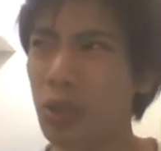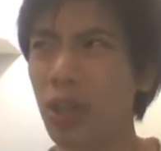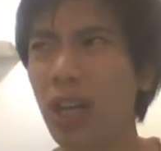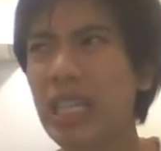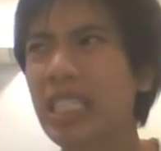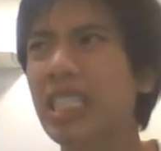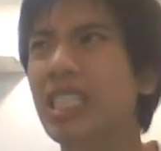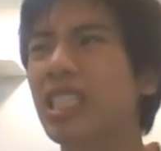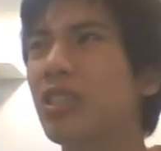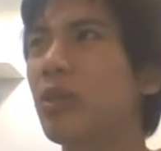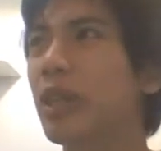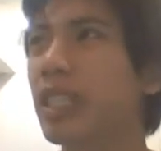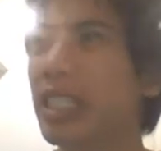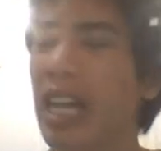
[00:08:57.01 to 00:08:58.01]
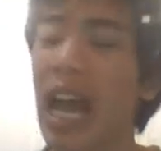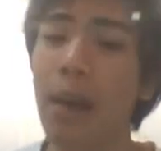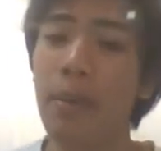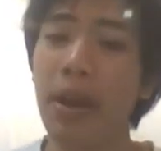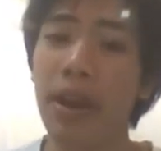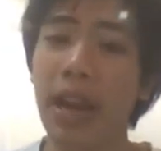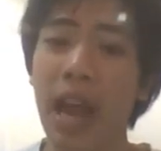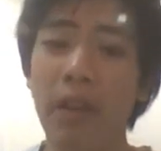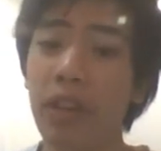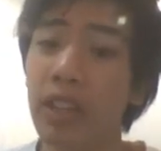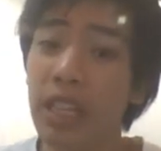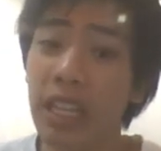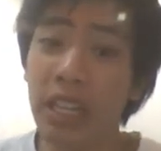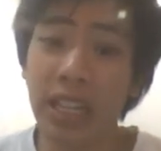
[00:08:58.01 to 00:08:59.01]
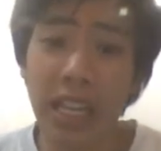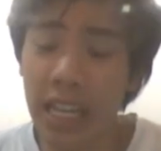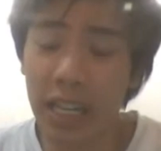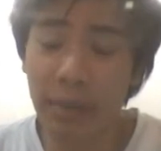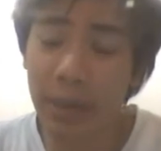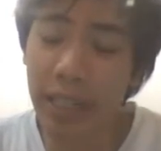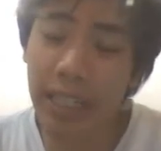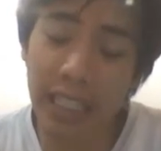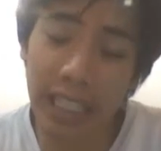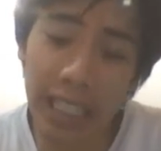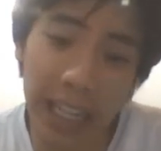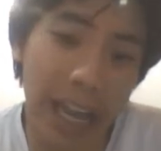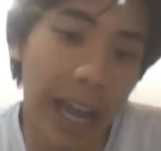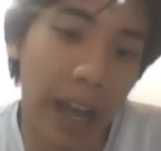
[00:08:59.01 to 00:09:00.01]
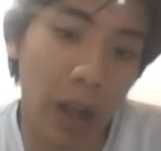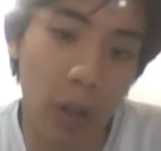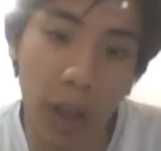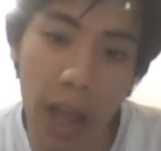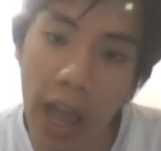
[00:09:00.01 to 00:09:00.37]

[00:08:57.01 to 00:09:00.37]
not to examine every little itty-bitty detail